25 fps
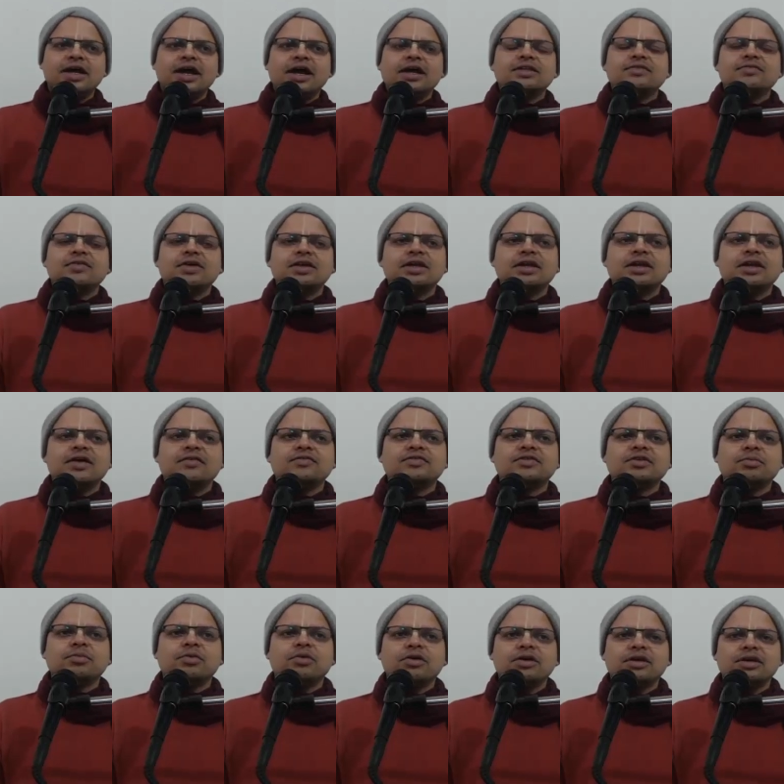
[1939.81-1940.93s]
And when he left
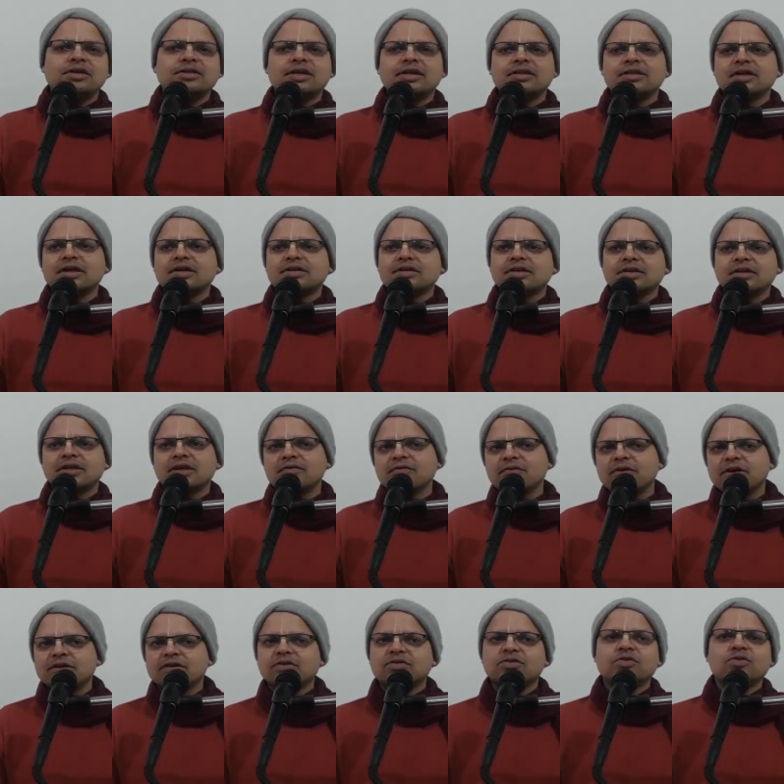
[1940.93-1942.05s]
the body, then they are thinking
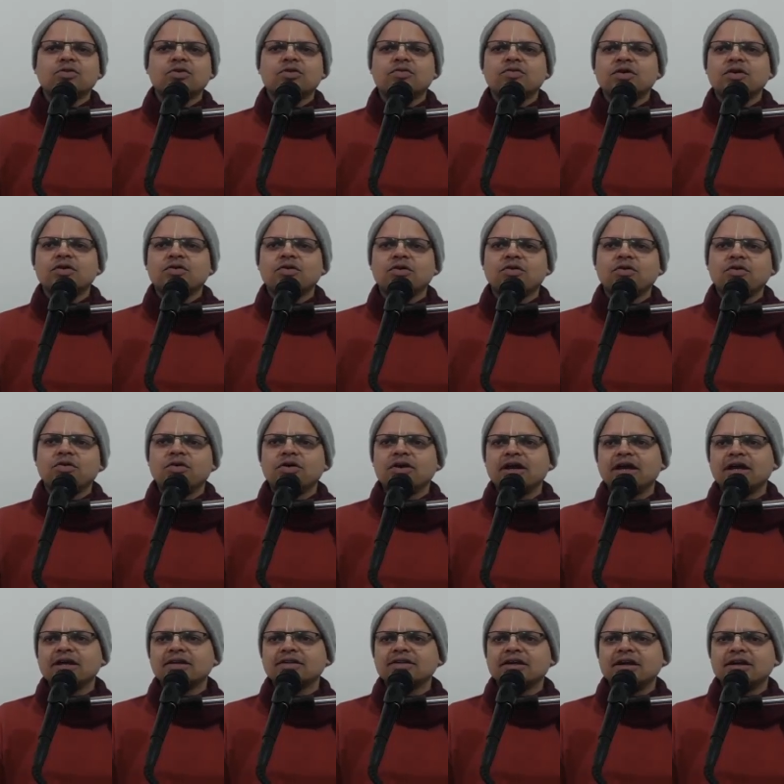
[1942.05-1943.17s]
where the soul will go or
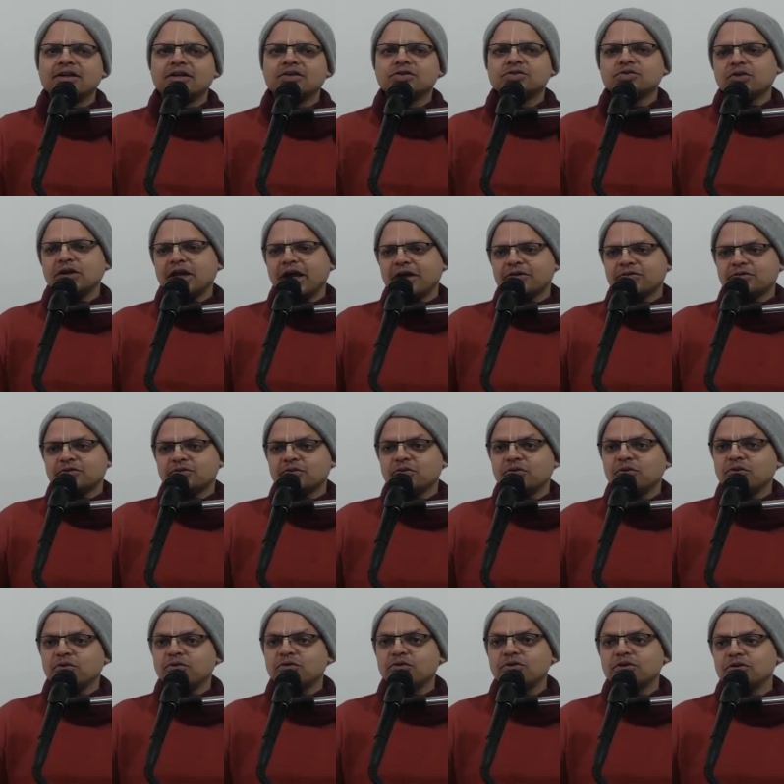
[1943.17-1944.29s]
like that. The soul has to
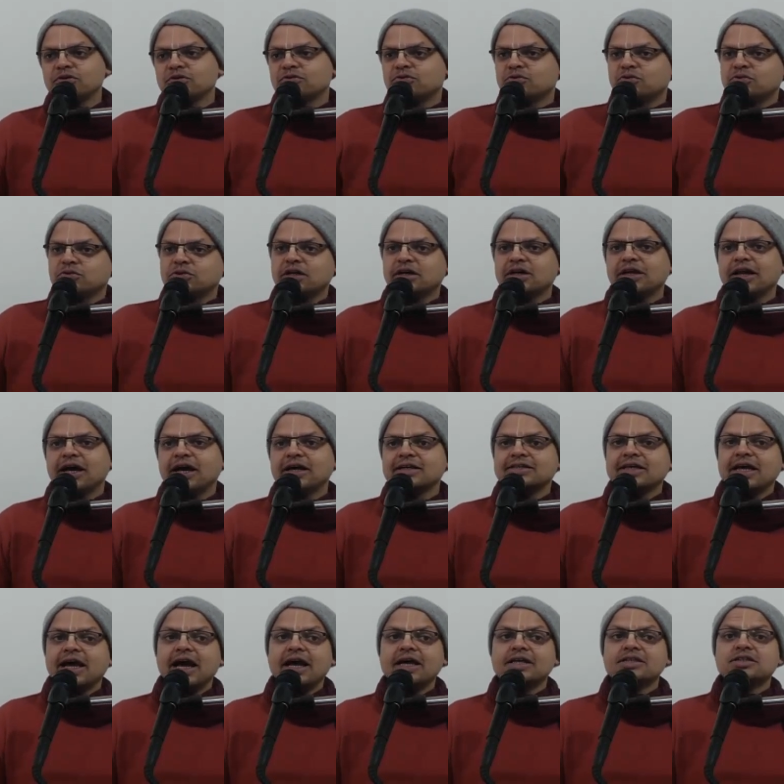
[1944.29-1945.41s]
go through the
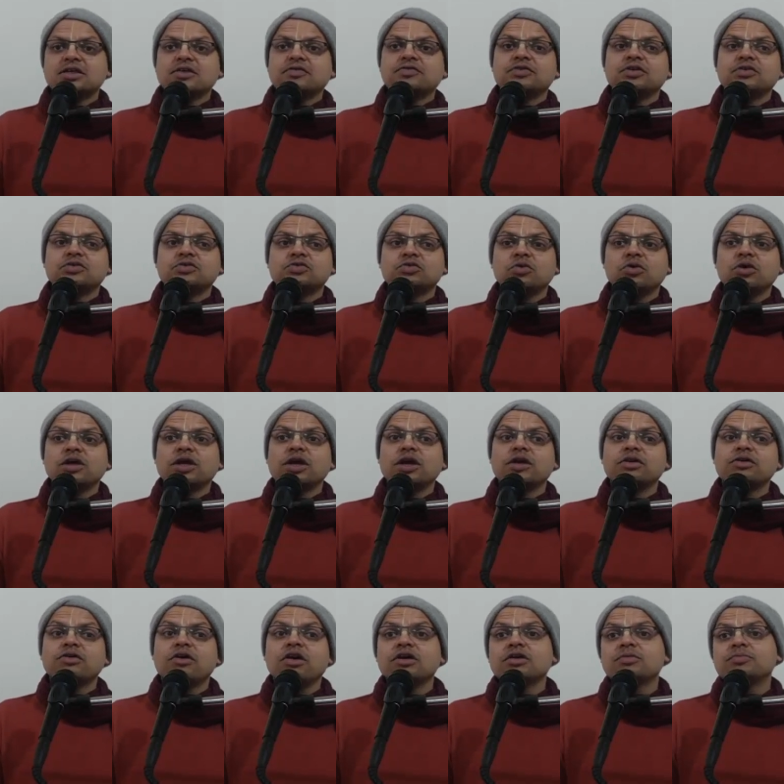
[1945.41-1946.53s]
glass as if the soul
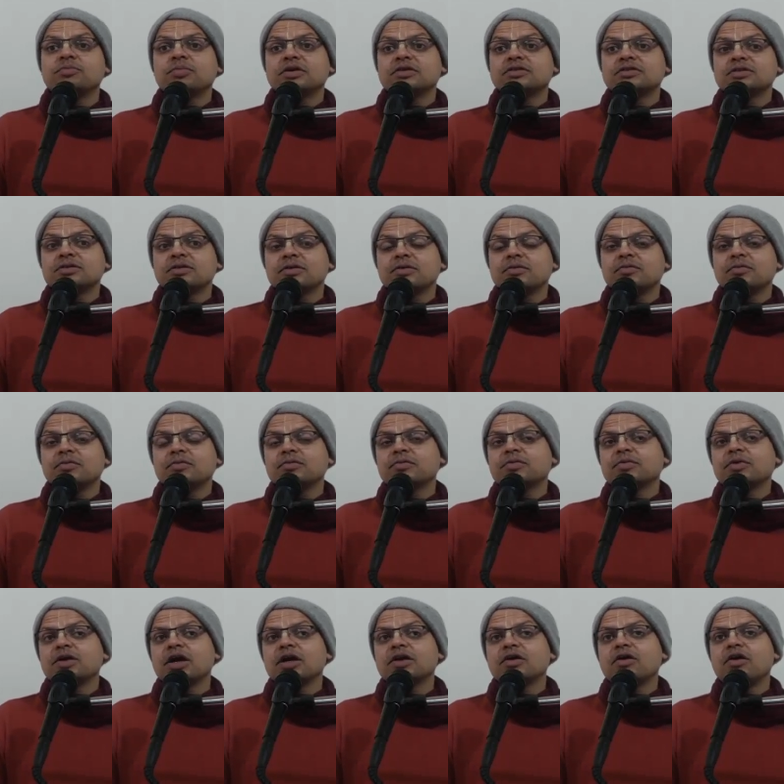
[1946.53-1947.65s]
cannot, pers- uh,
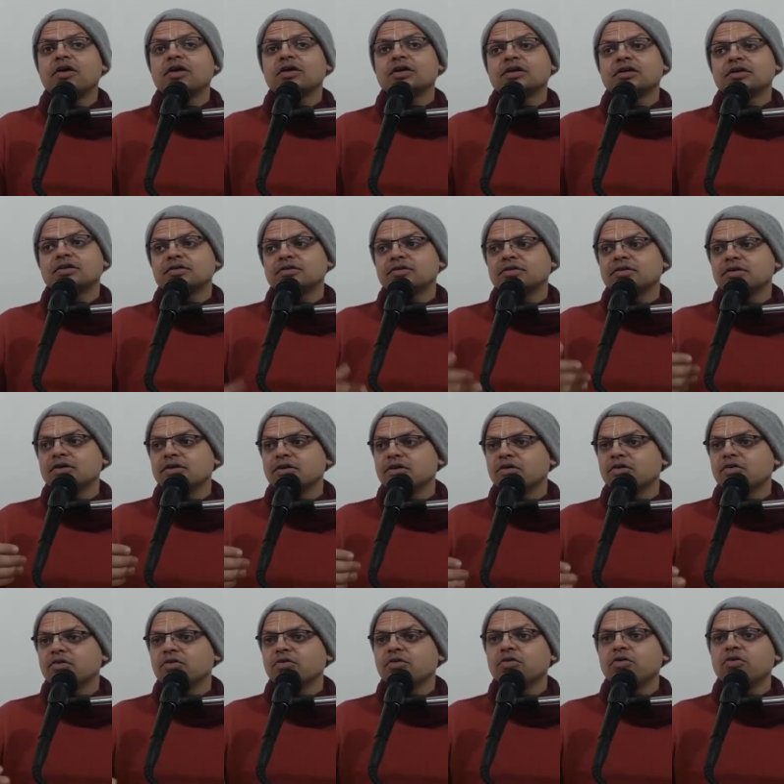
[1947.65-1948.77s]
cannot uh,
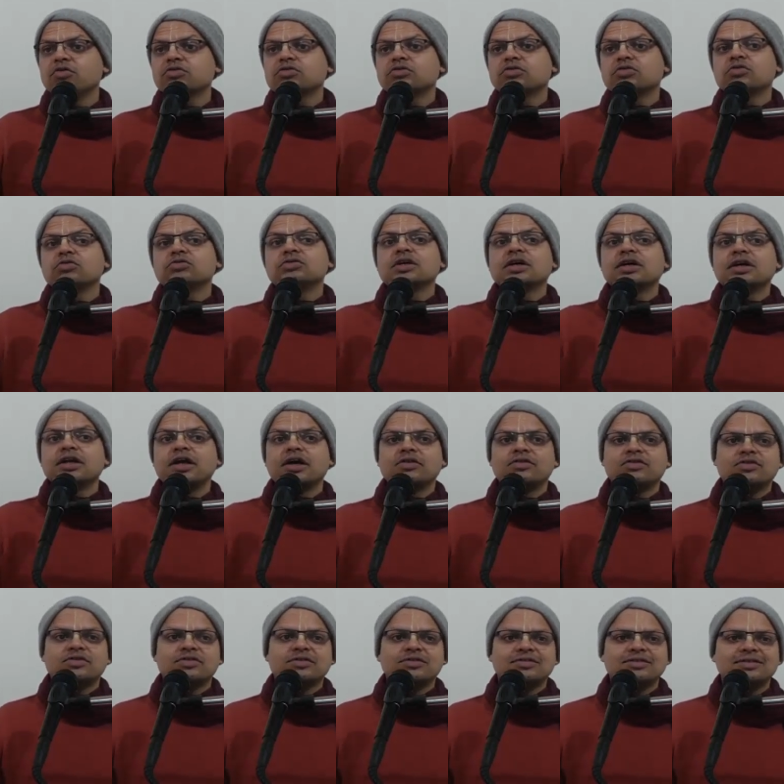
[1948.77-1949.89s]
go through the
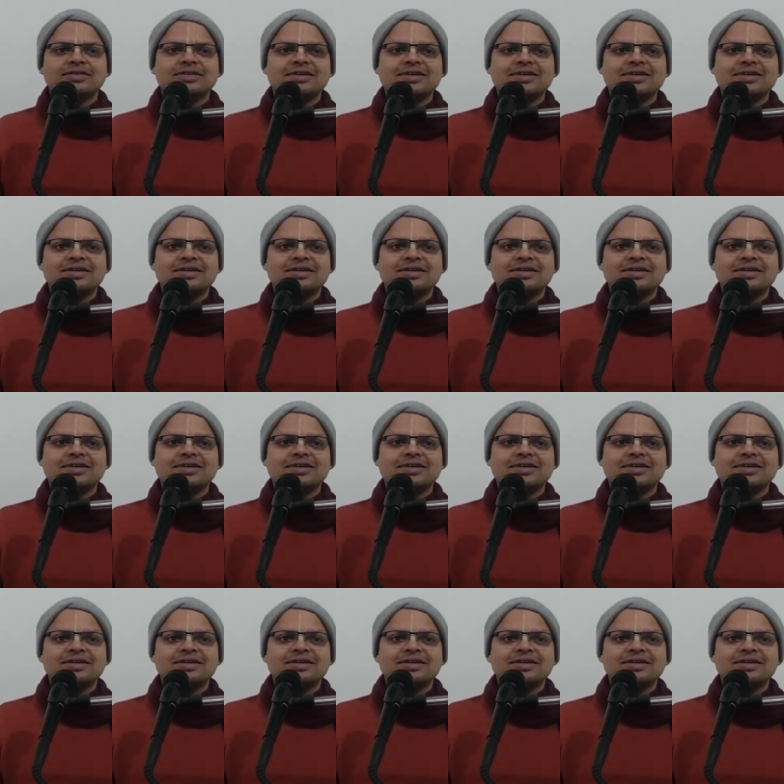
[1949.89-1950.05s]
glass.